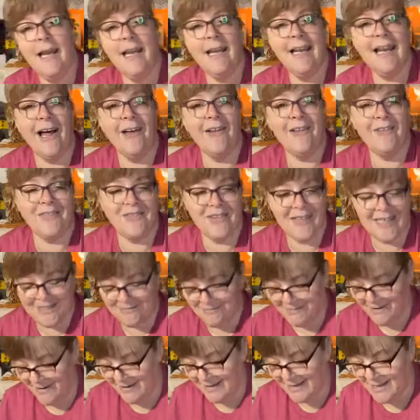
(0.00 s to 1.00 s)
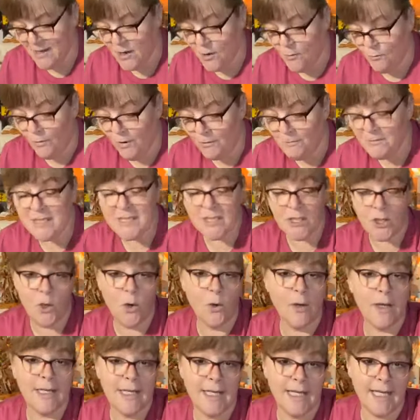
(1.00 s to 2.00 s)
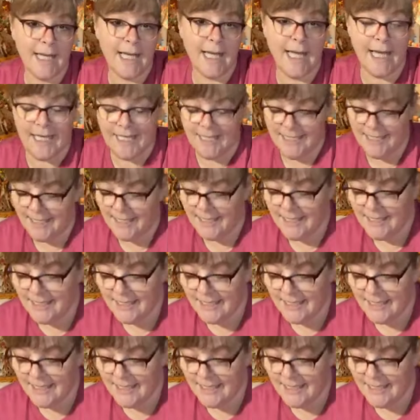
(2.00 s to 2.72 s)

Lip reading: Now I think about it. One was a coconut cake.